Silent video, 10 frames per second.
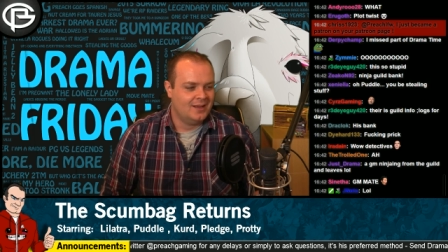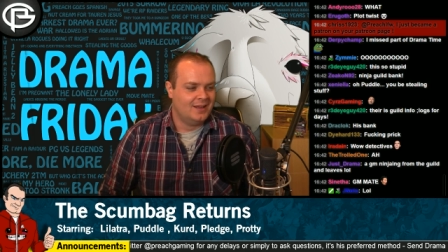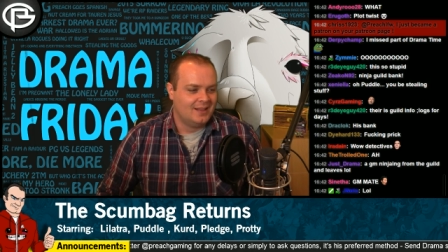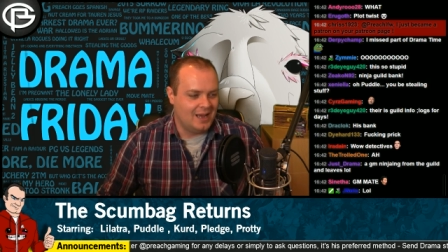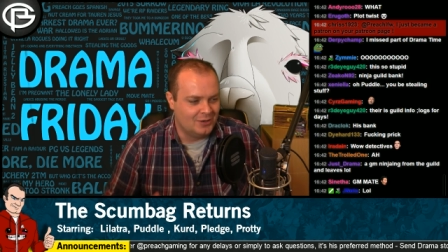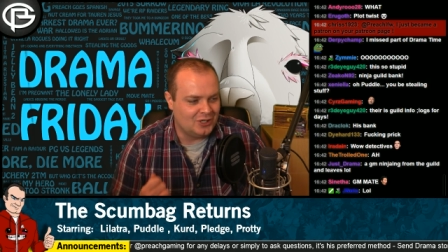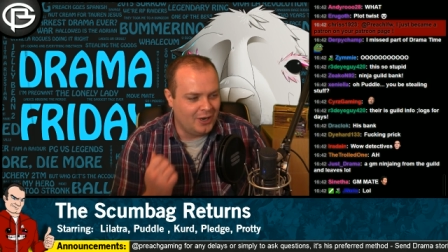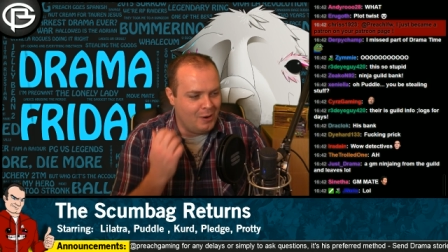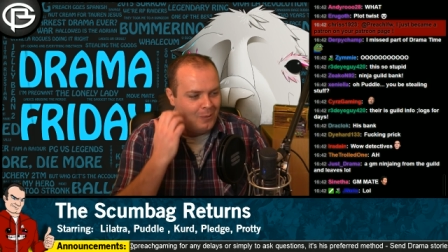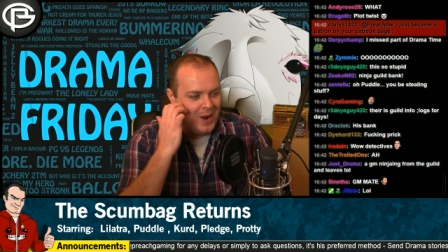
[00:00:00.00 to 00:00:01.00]
There was
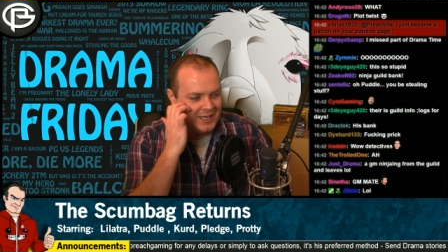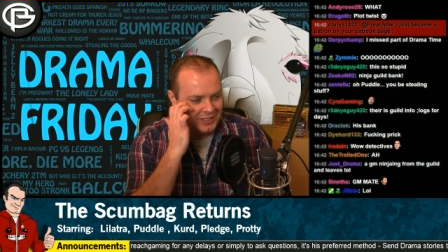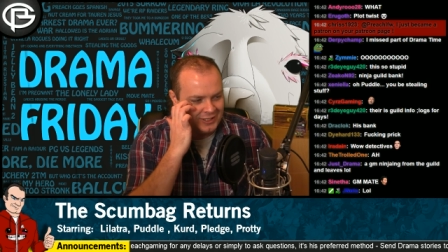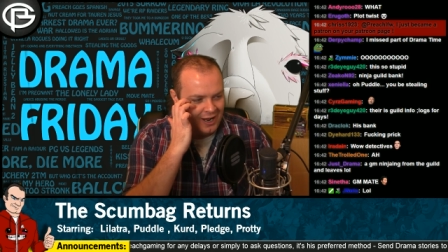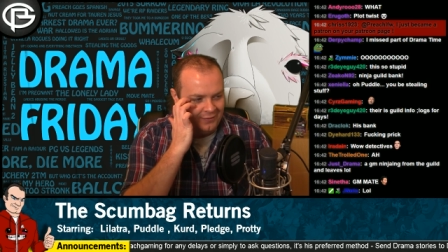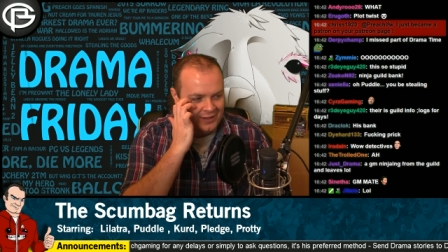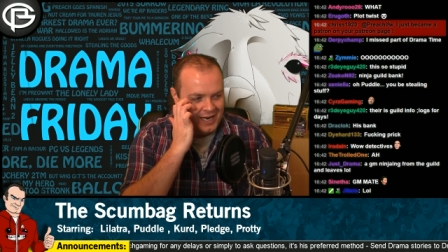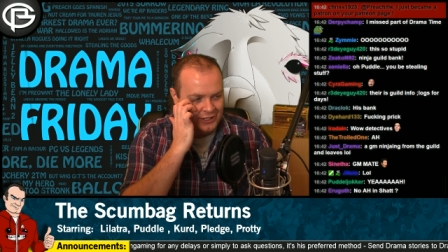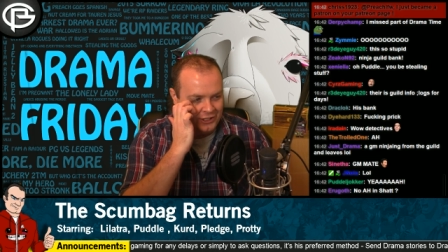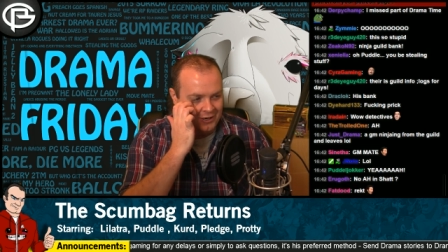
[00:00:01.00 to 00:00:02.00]
only one way to solve the
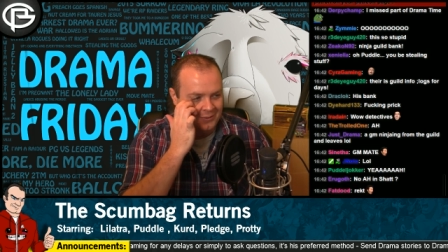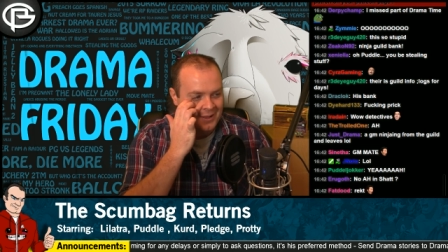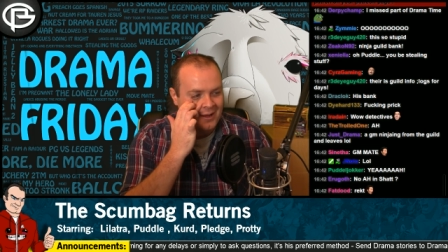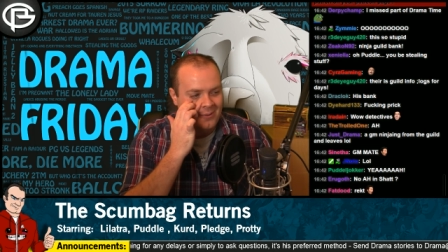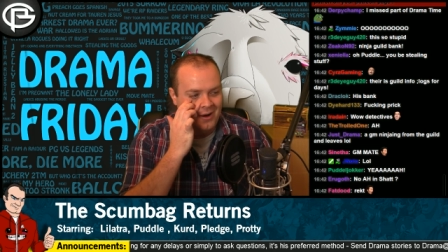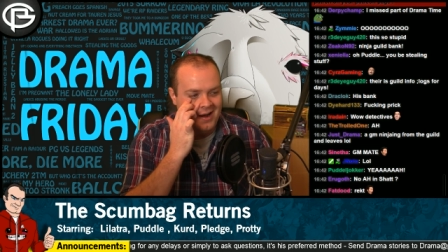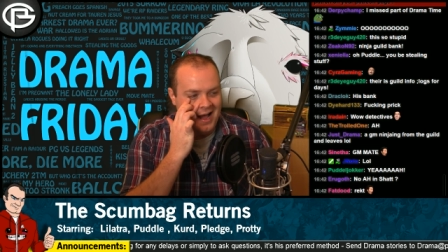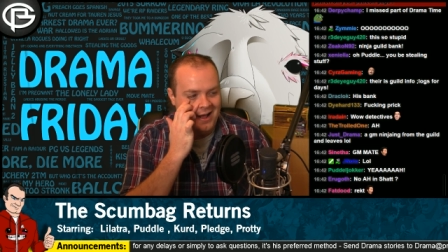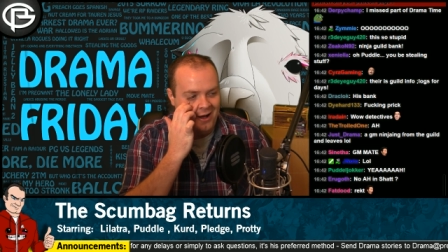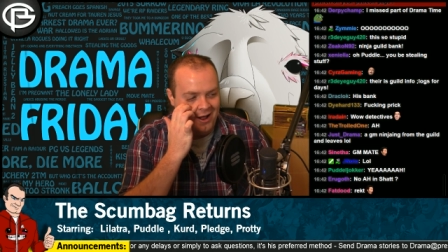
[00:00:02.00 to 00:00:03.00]
issue. One
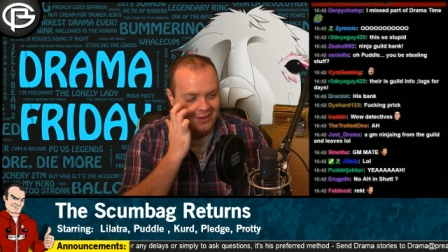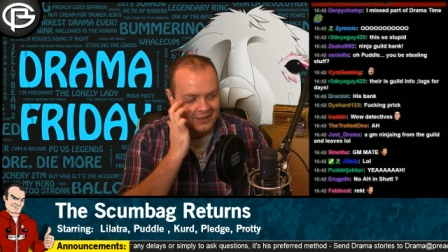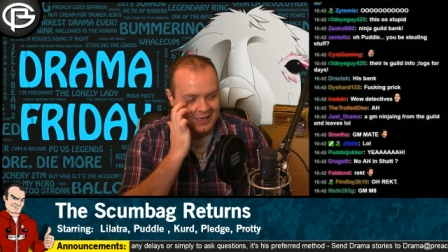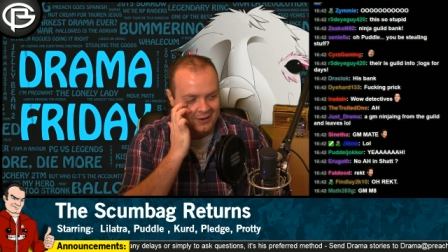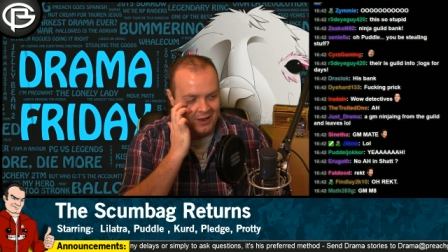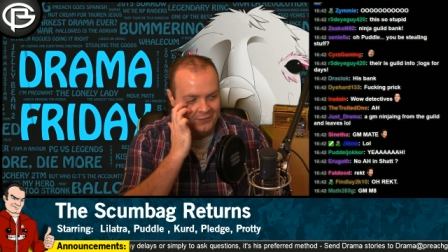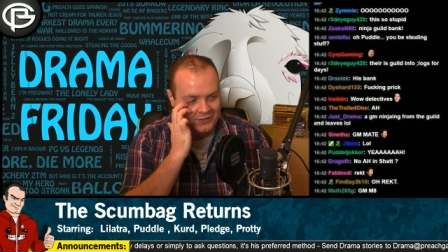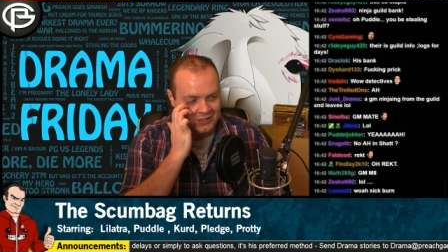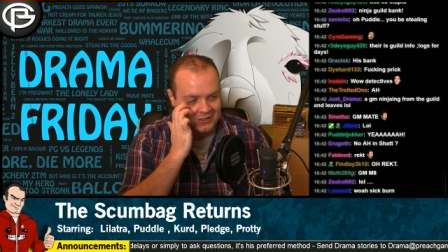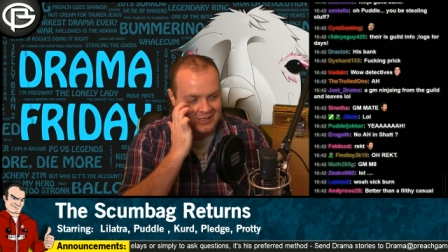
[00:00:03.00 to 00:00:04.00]
night, all the guild
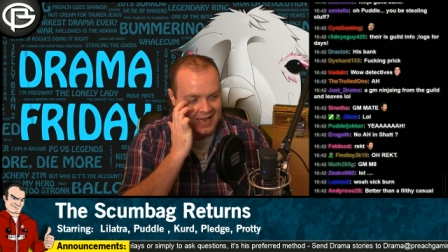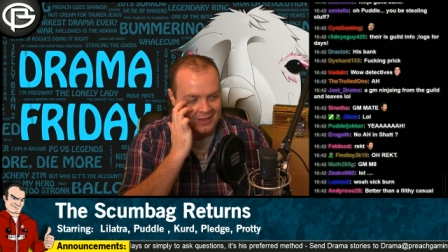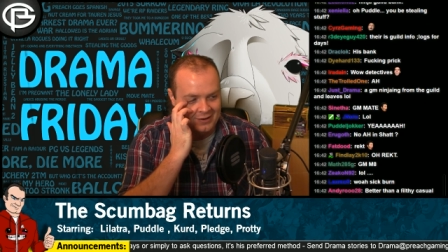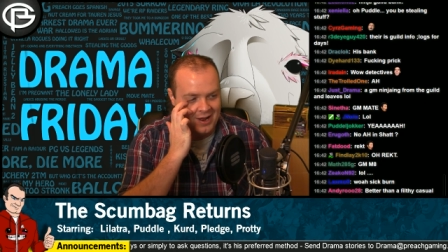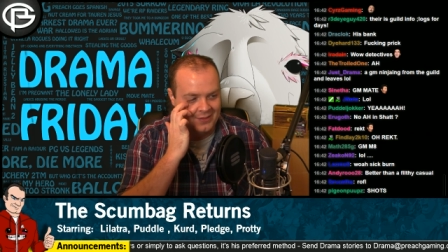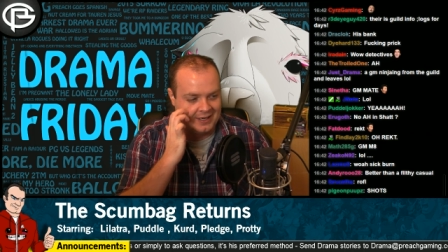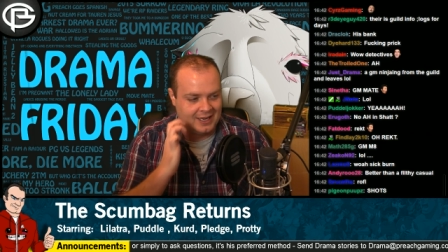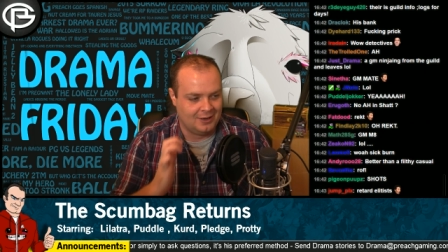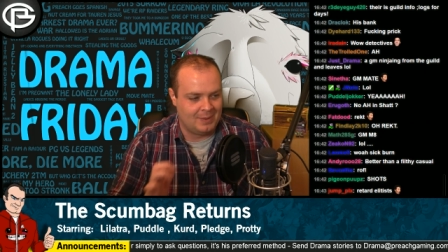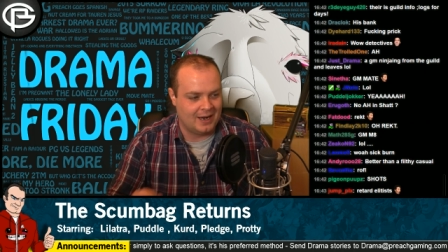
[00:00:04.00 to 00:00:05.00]
officers gathered around the
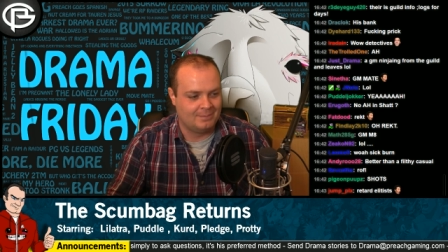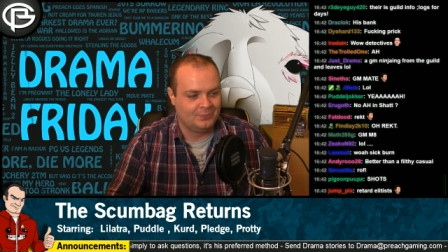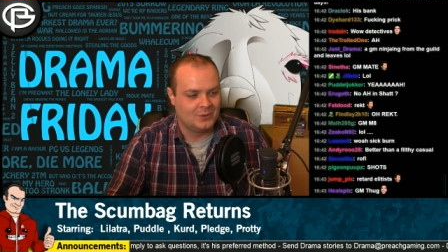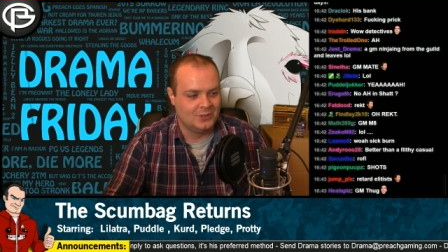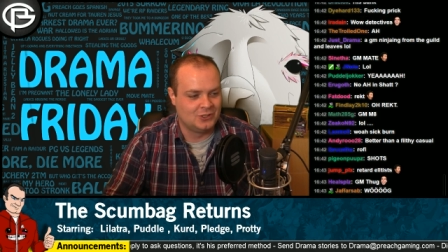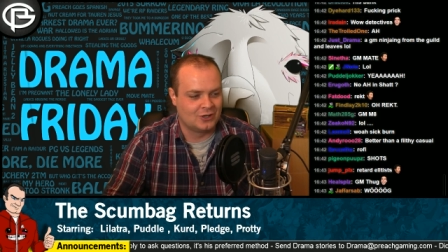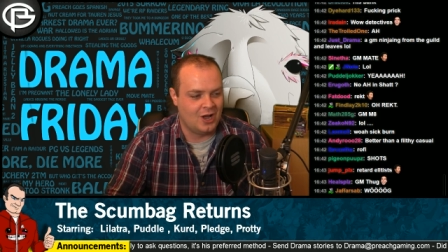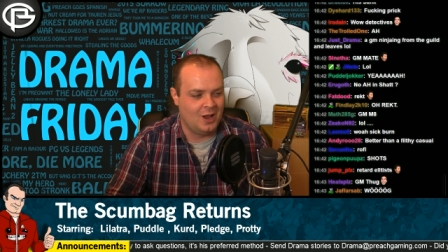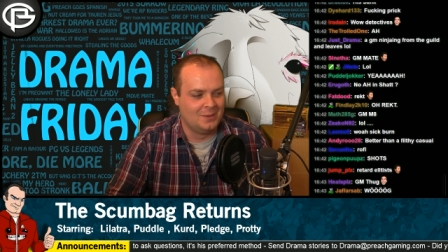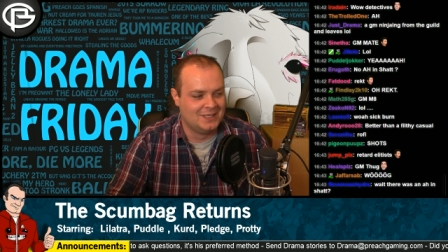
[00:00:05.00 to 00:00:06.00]
guild bank. We took
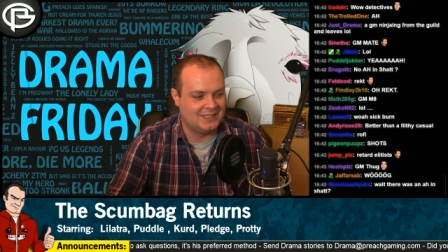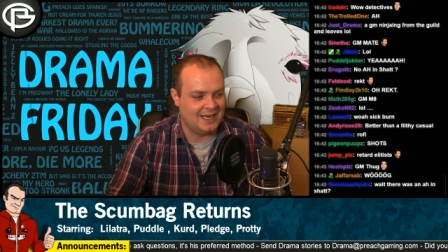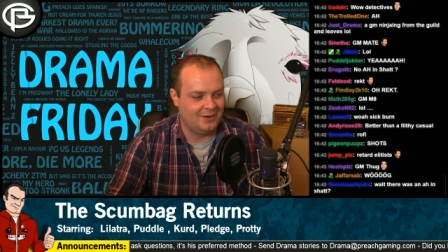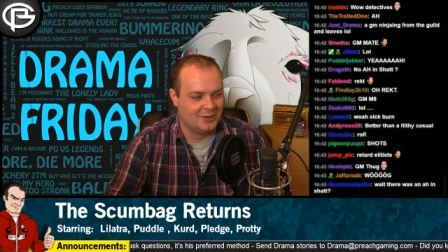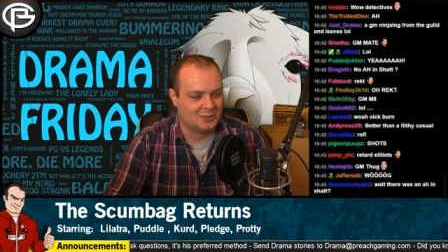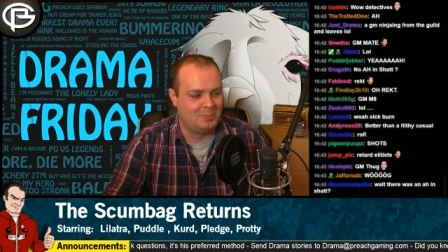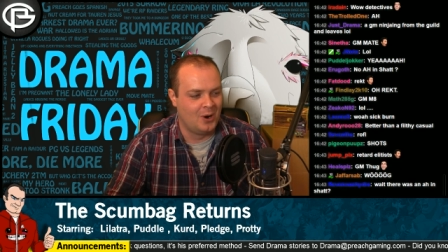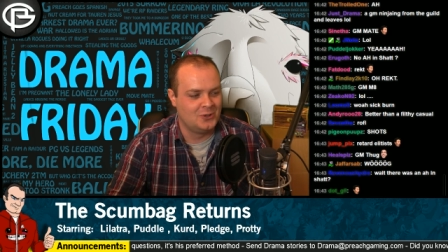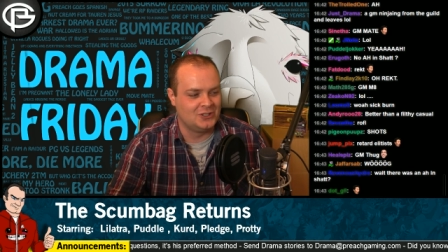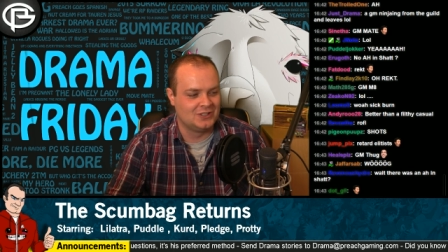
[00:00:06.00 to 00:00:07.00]
all the materials,
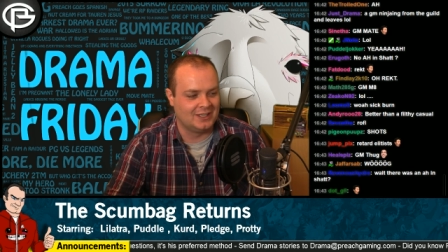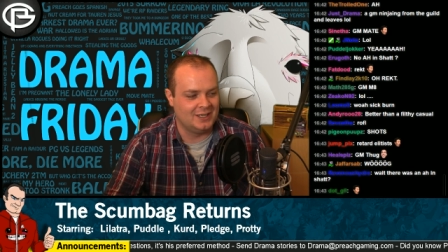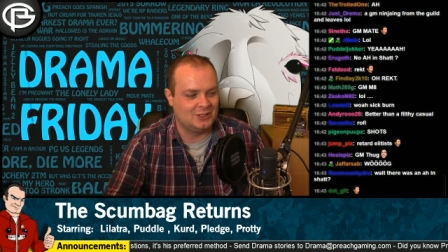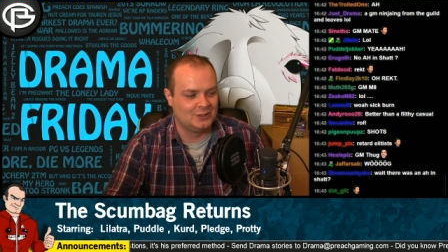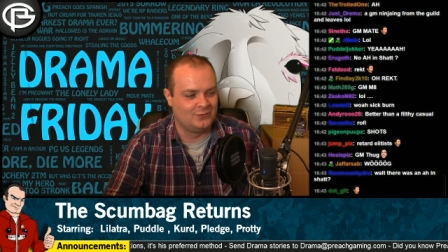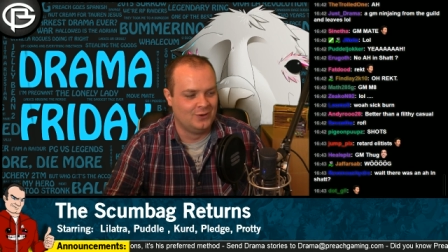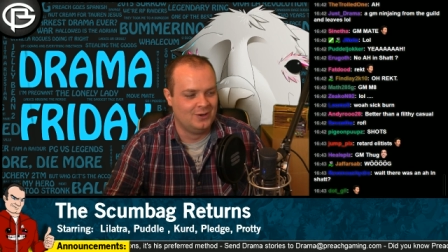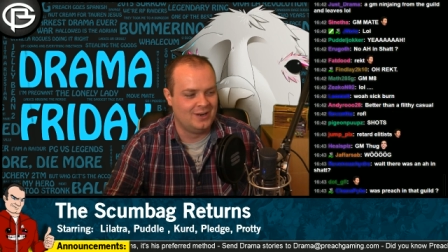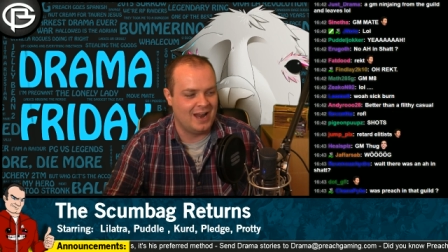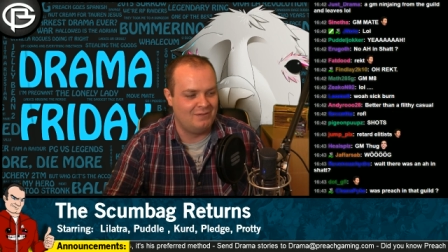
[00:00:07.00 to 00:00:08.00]
potions, elixirs, food,
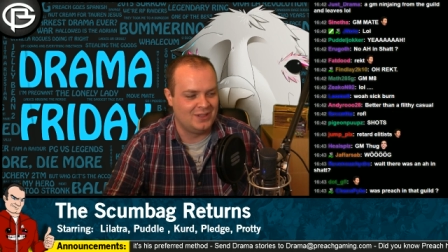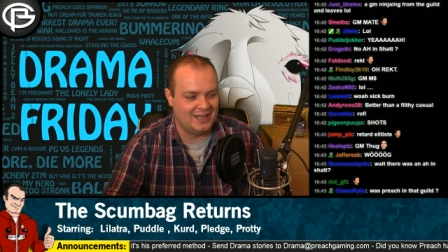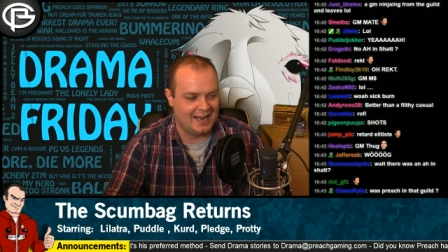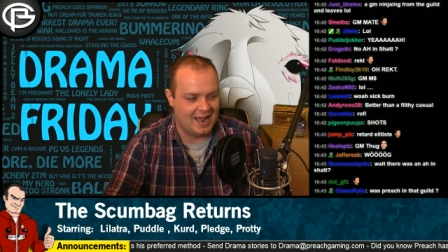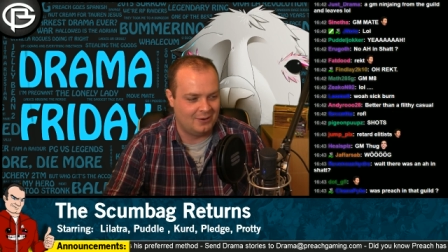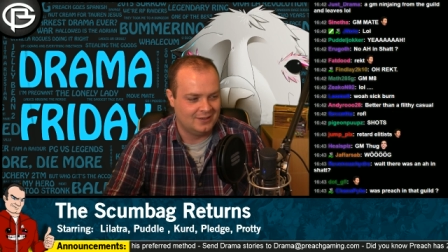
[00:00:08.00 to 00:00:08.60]
and everything out.